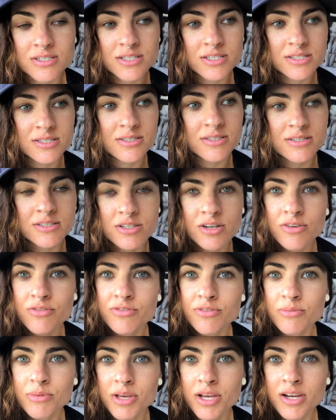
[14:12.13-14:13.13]
just start
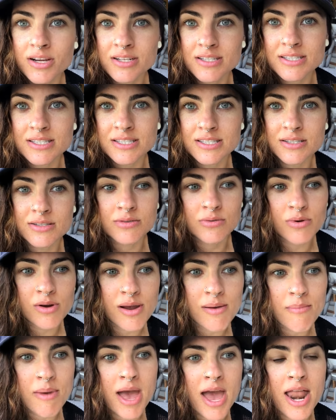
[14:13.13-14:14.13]
from there and see
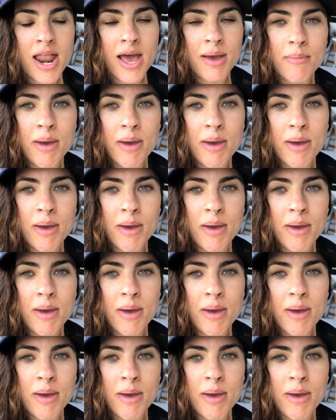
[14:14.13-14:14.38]
where I'm at.